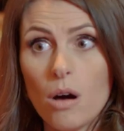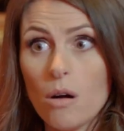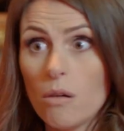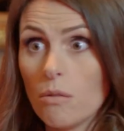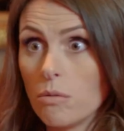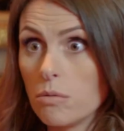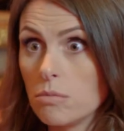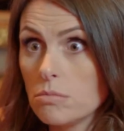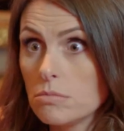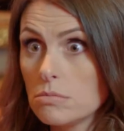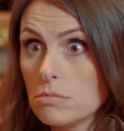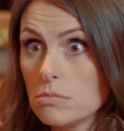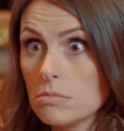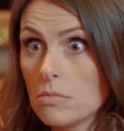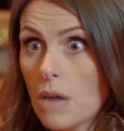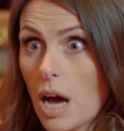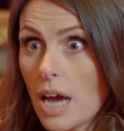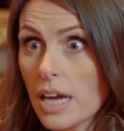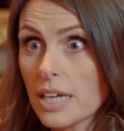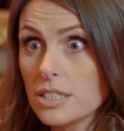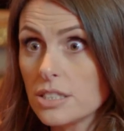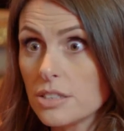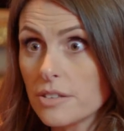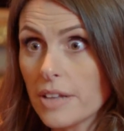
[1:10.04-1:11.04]
oh,
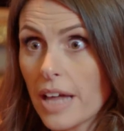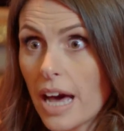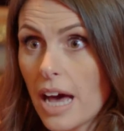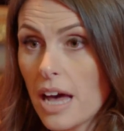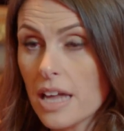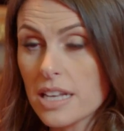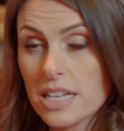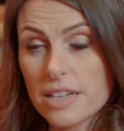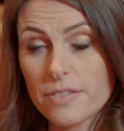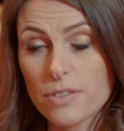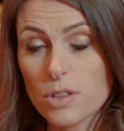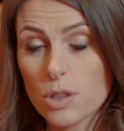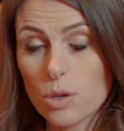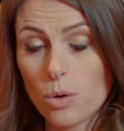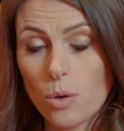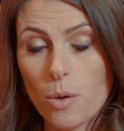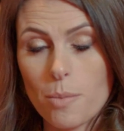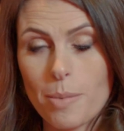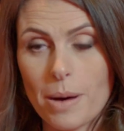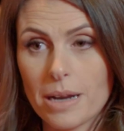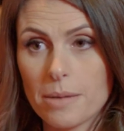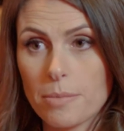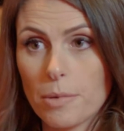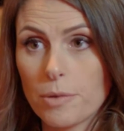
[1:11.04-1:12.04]
I can do that. I'd never thought
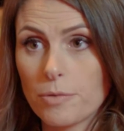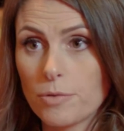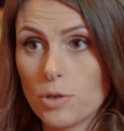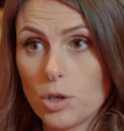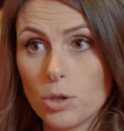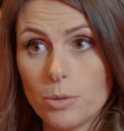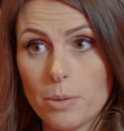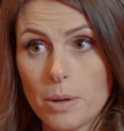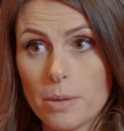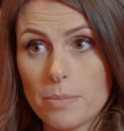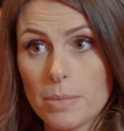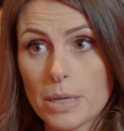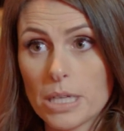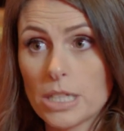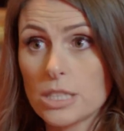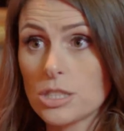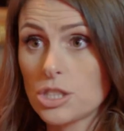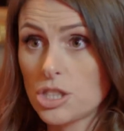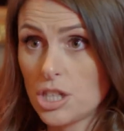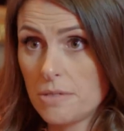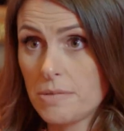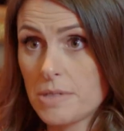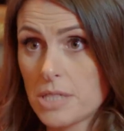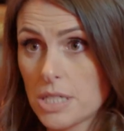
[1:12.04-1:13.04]
about it before, but because
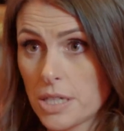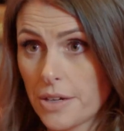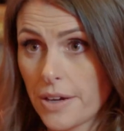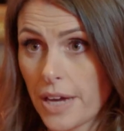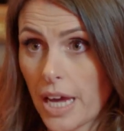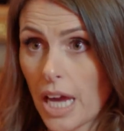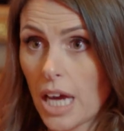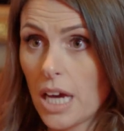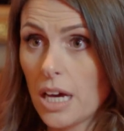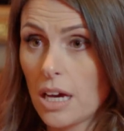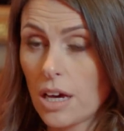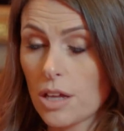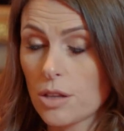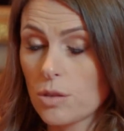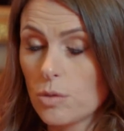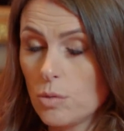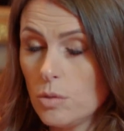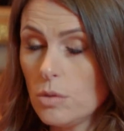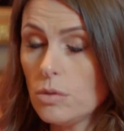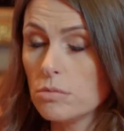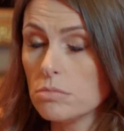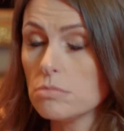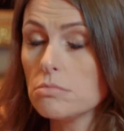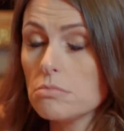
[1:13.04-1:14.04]
she was doing it, I thought,
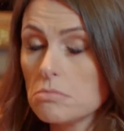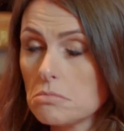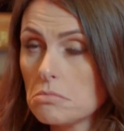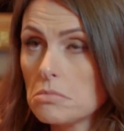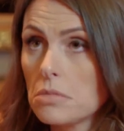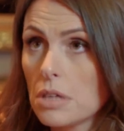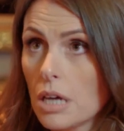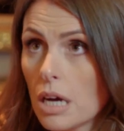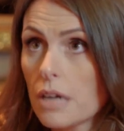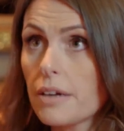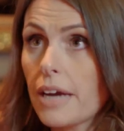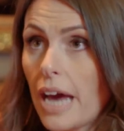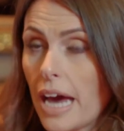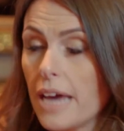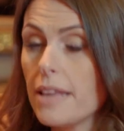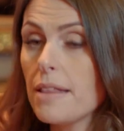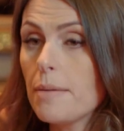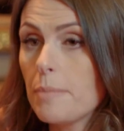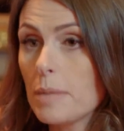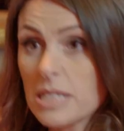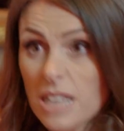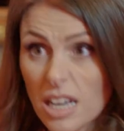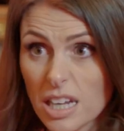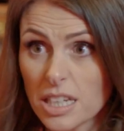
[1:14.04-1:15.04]
oh, okay,
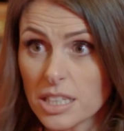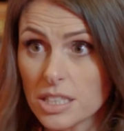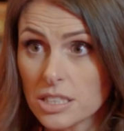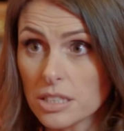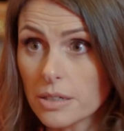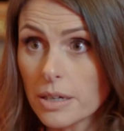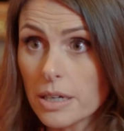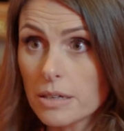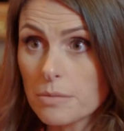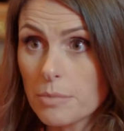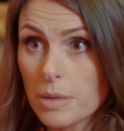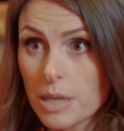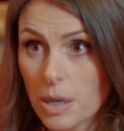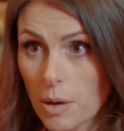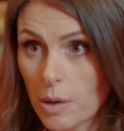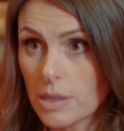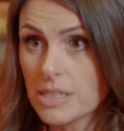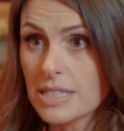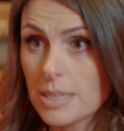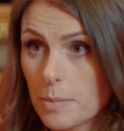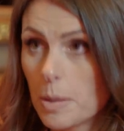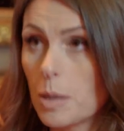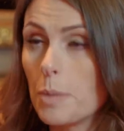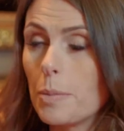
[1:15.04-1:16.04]
that means I can do it. We're
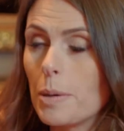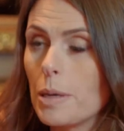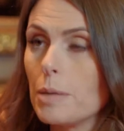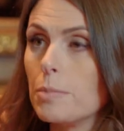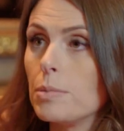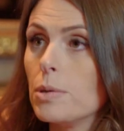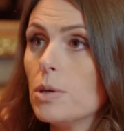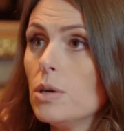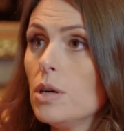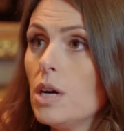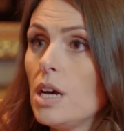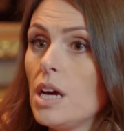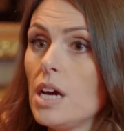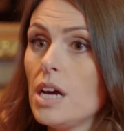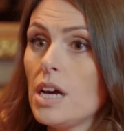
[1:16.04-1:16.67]
quite similar people.